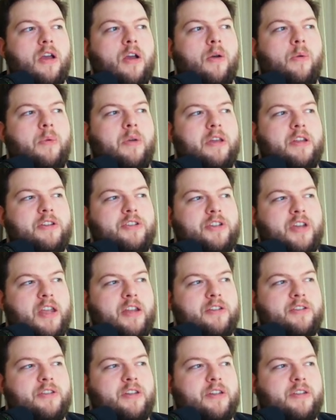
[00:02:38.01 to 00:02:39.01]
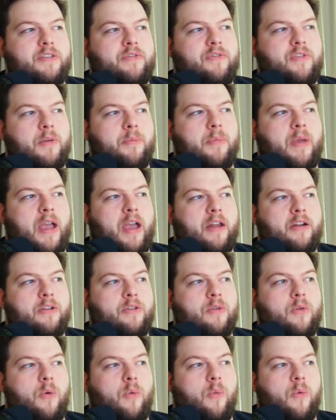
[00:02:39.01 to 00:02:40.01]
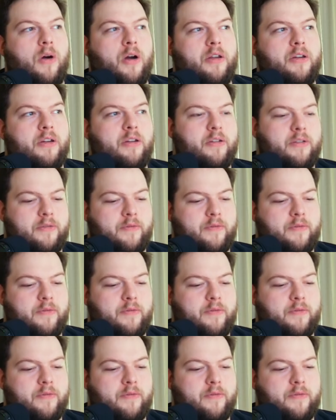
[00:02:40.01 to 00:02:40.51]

we can change this from header 1